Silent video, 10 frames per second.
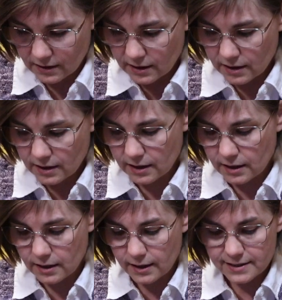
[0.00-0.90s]

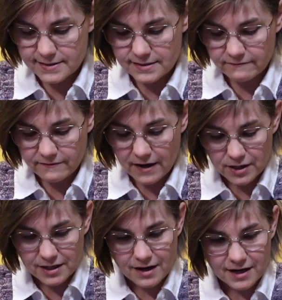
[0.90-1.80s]
It's a very
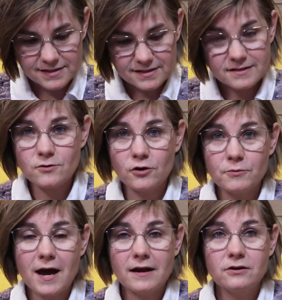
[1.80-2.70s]
nice sock
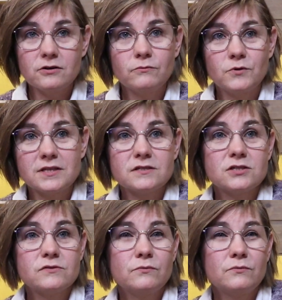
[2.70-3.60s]
pattern which
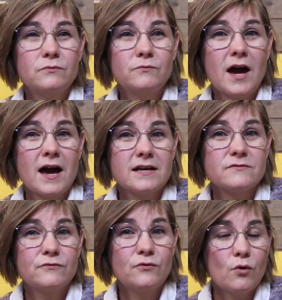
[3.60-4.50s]
has
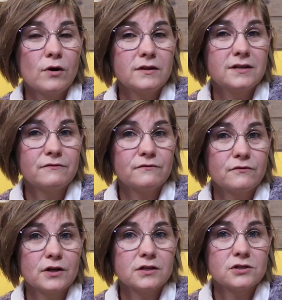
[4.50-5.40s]
4
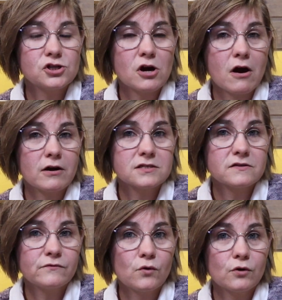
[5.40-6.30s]
different charts
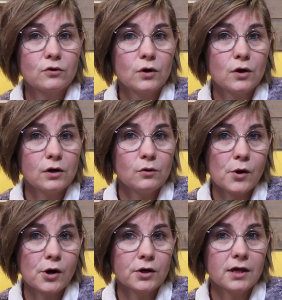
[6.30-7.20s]
for color
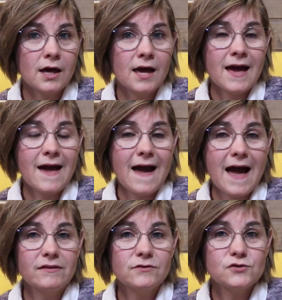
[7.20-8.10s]
work
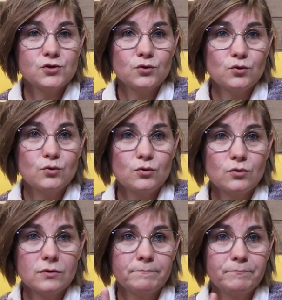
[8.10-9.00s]
and 2
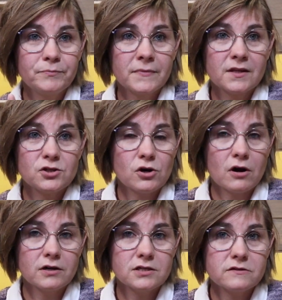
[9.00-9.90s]

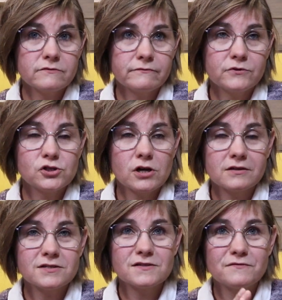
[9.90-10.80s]
charts
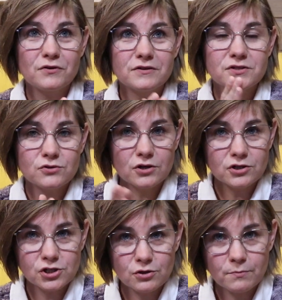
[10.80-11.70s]
for
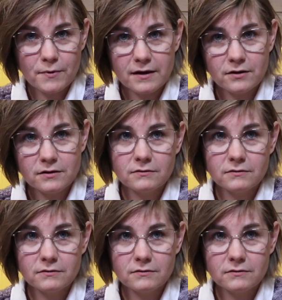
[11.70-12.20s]
structure pattern,